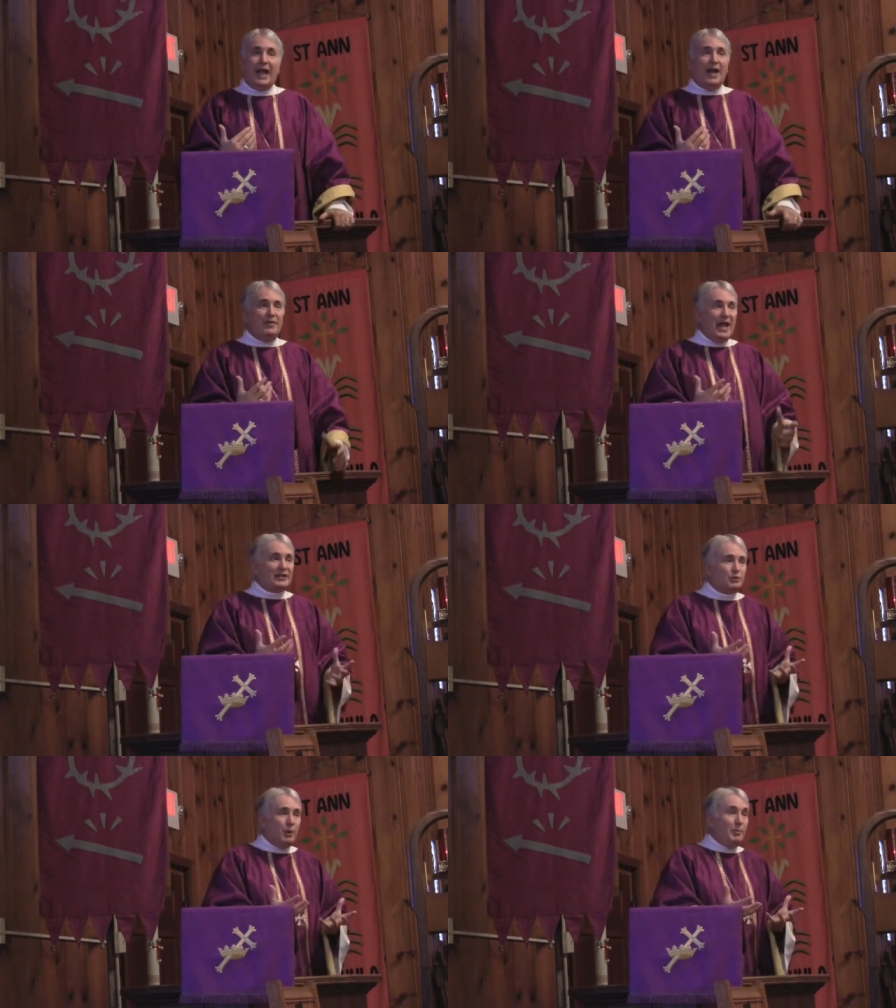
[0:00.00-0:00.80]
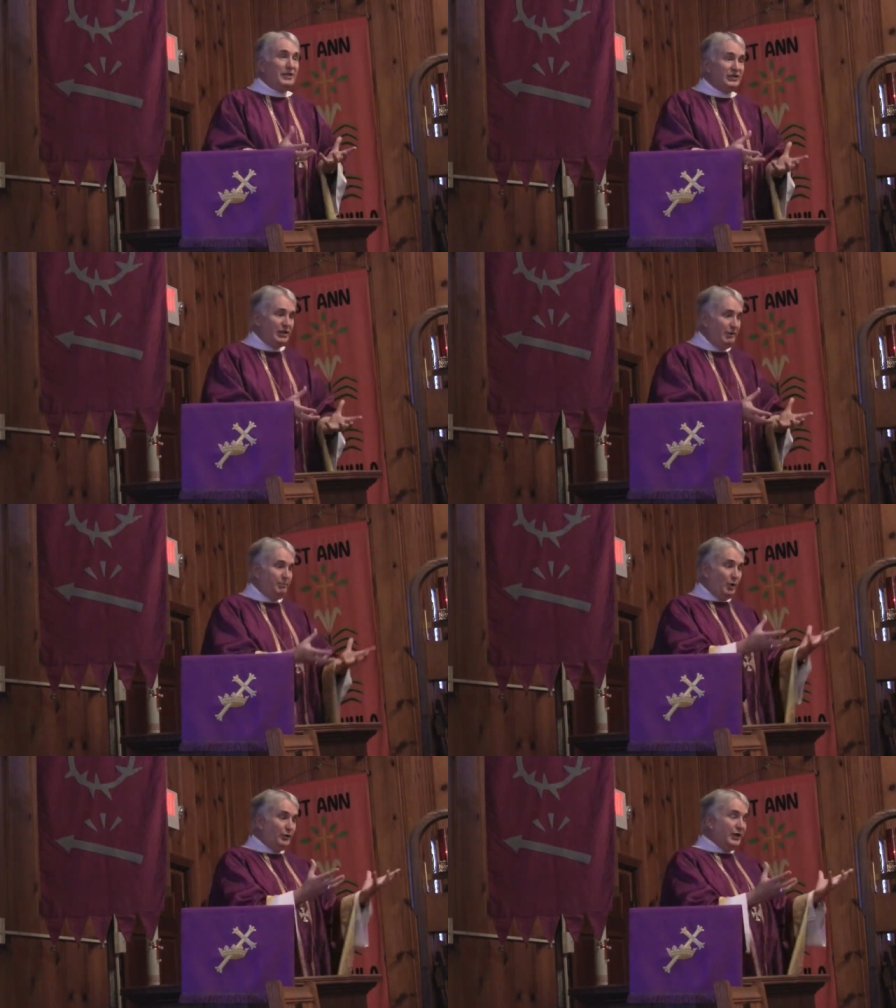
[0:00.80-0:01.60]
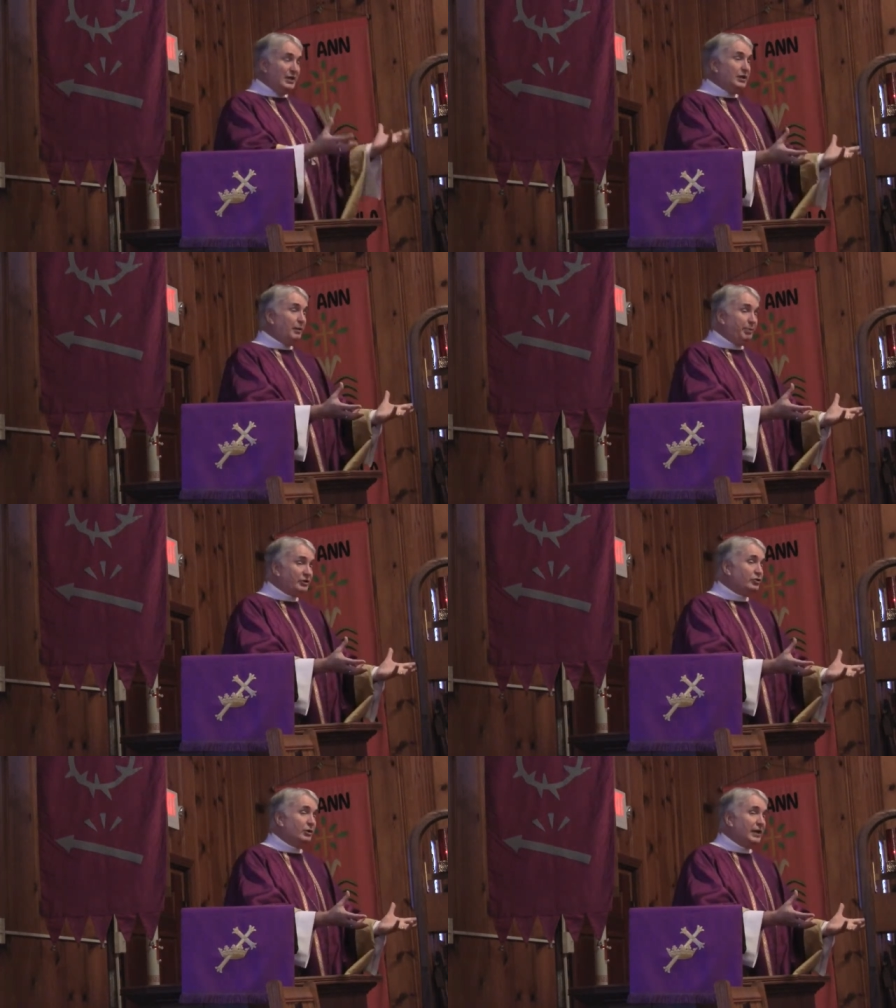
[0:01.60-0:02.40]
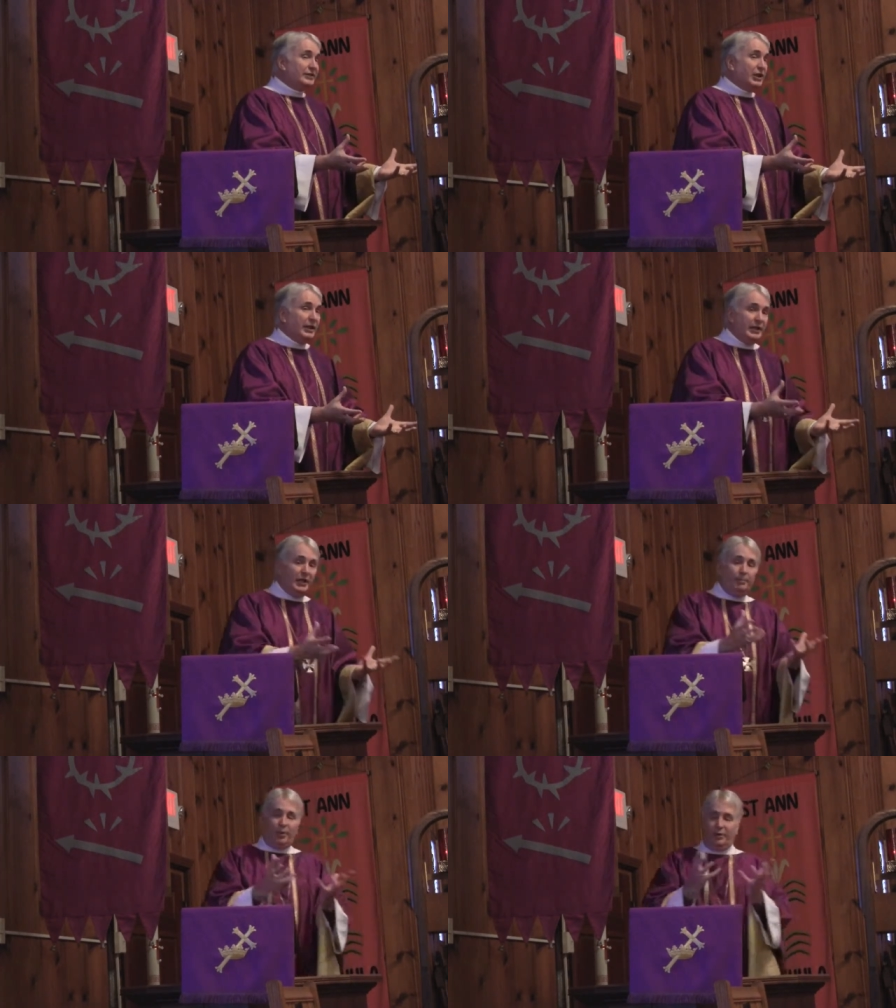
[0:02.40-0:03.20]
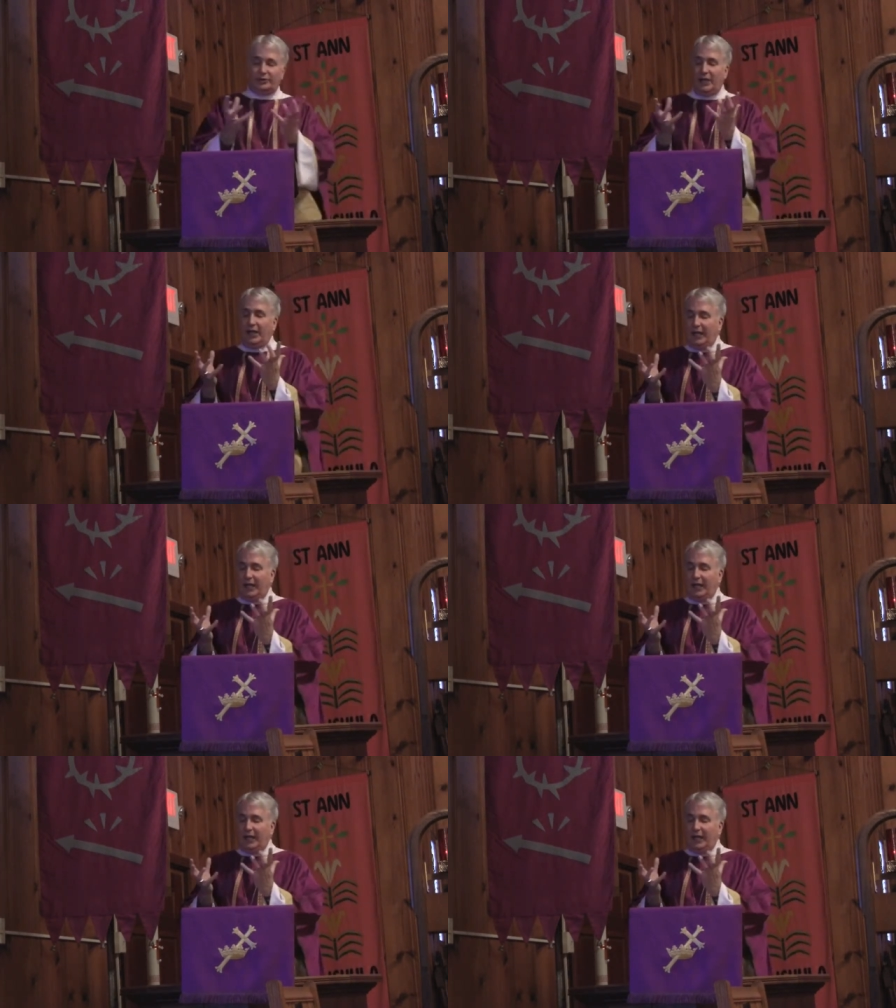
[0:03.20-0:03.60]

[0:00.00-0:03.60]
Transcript: And that's what we see both in the epistle lesson in Hebrews,